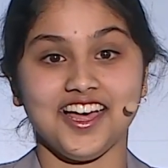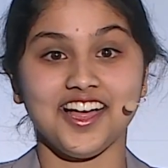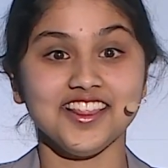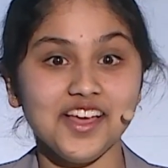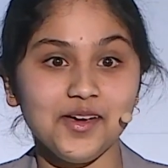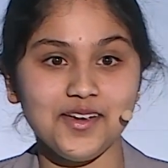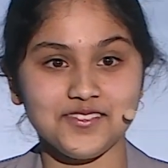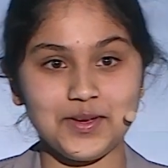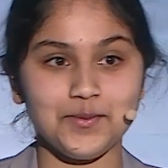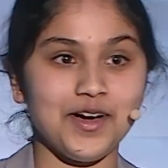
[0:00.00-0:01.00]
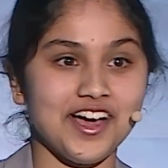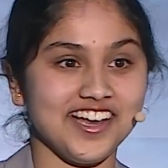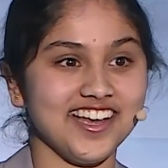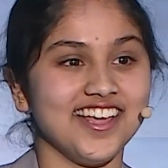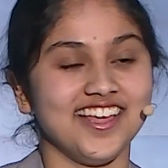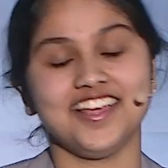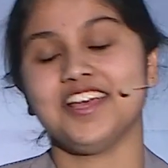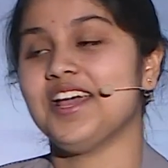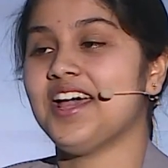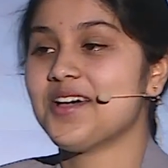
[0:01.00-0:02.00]
Hello, everyone.
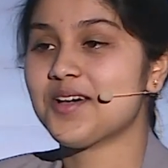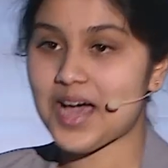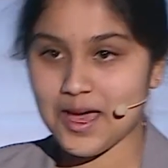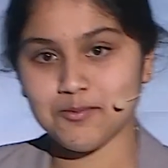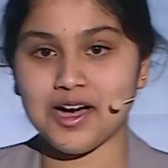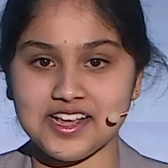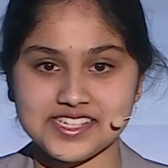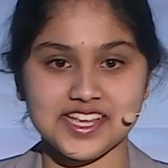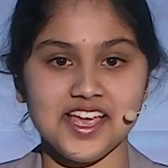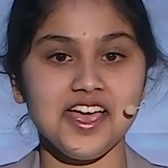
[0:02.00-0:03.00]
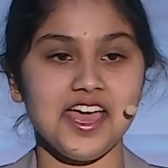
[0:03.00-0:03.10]
I'm Maanasa,